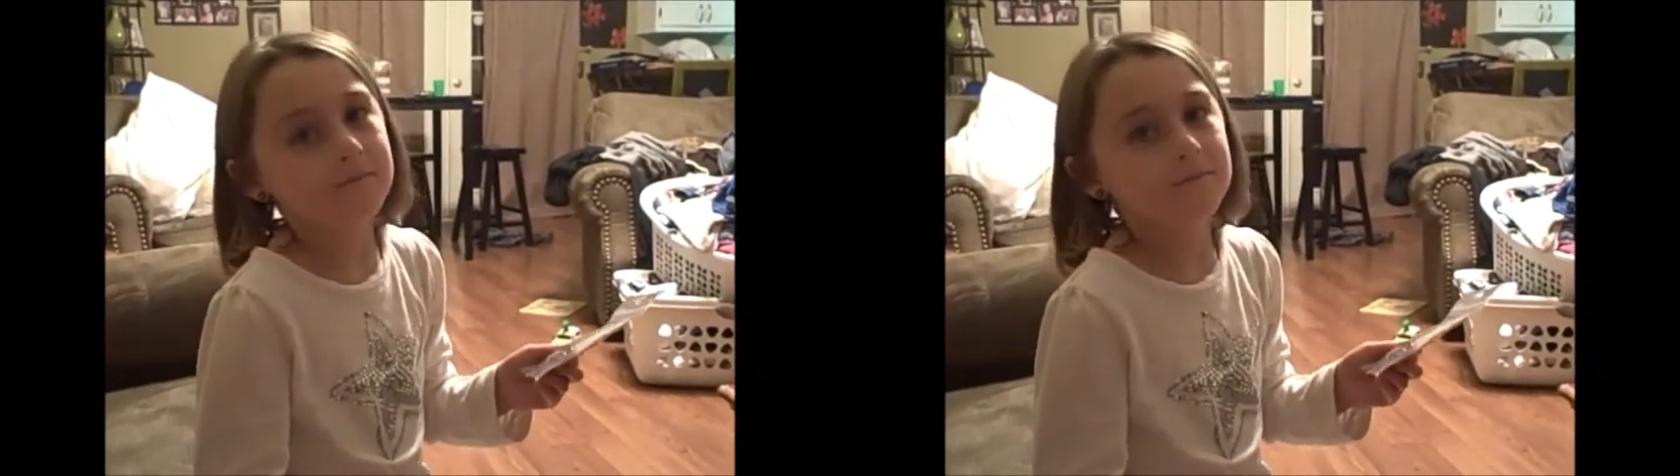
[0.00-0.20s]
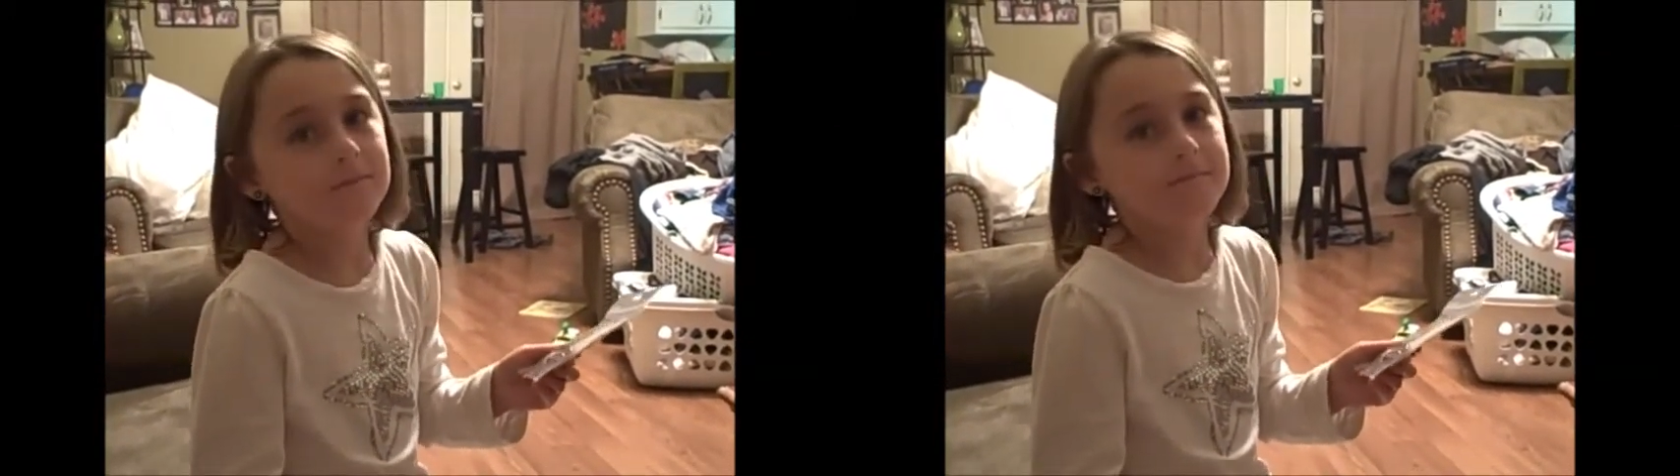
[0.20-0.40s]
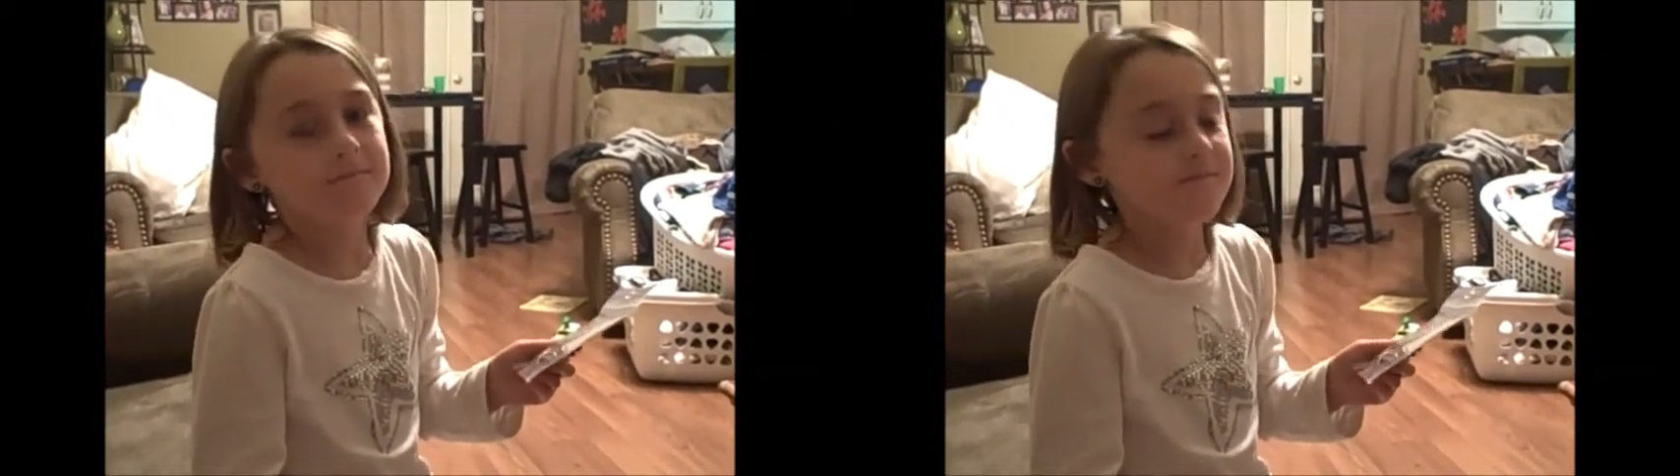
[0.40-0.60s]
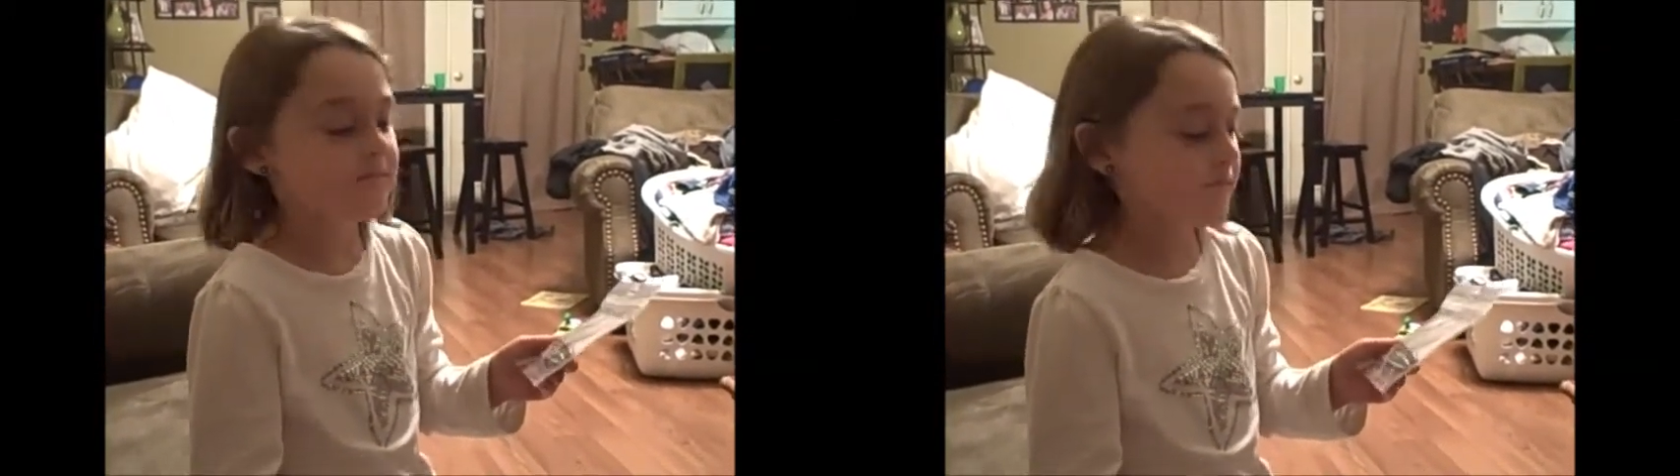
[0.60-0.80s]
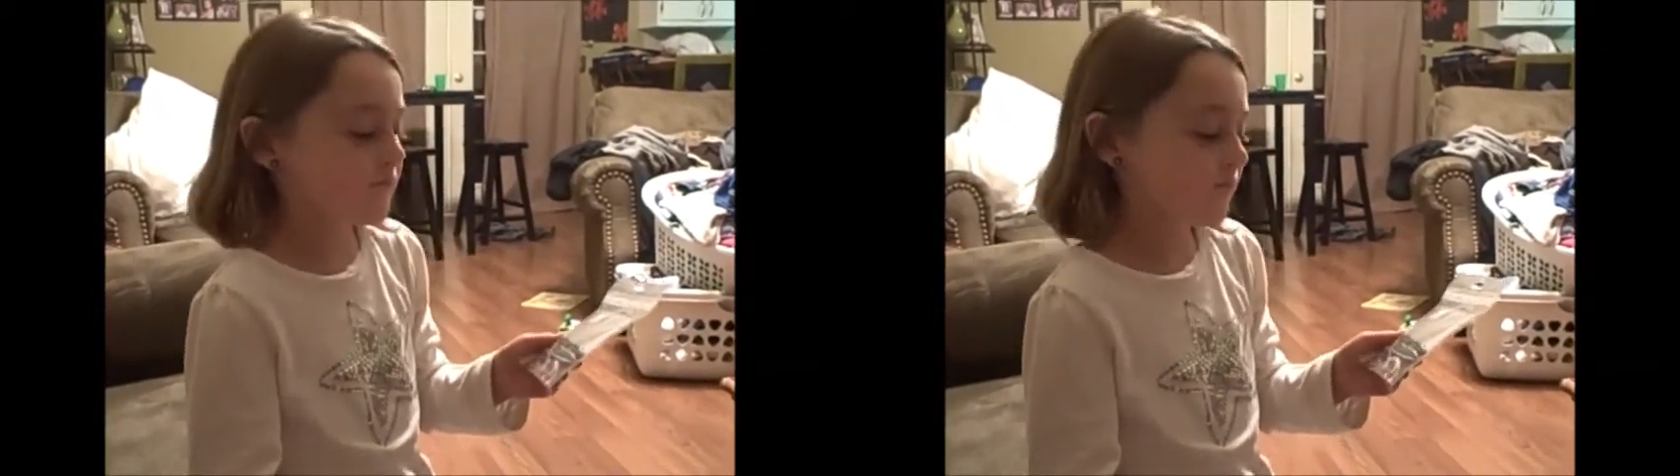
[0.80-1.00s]
else do you
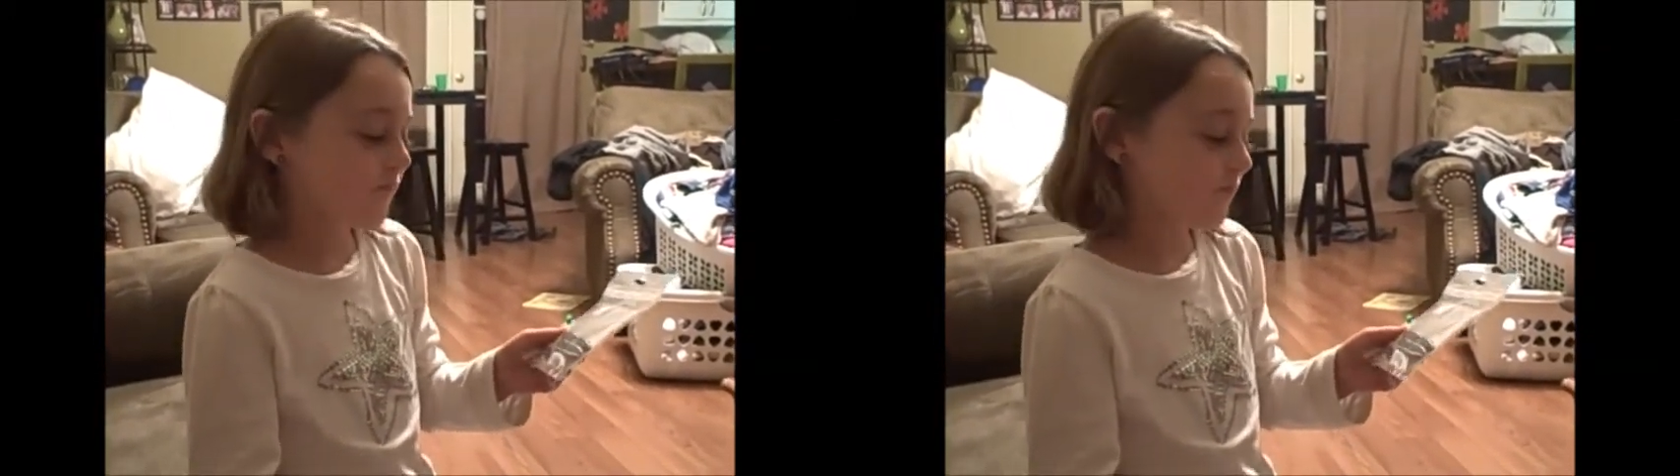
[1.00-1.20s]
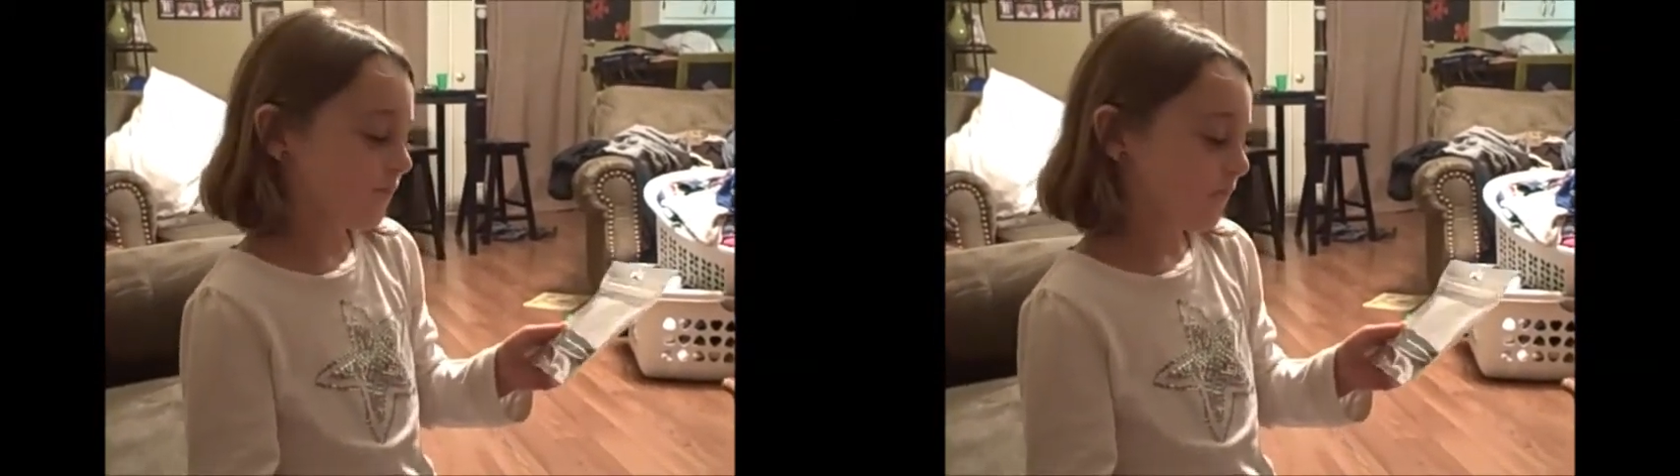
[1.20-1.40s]
notice about that bait?